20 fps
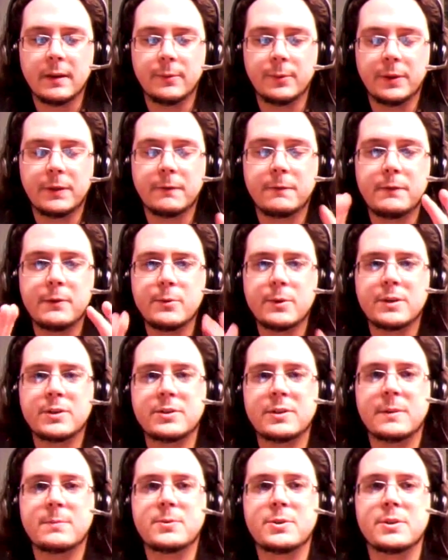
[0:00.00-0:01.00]
with a few
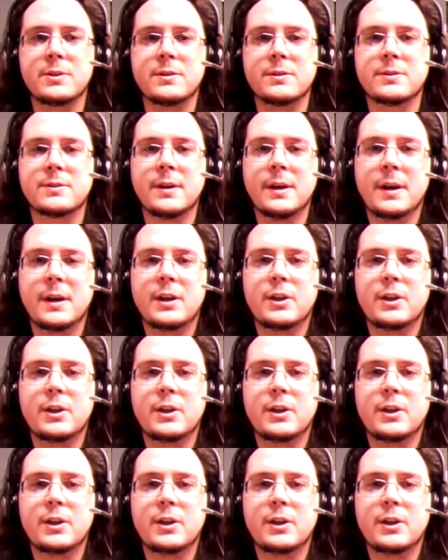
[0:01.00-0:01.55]
exceptions,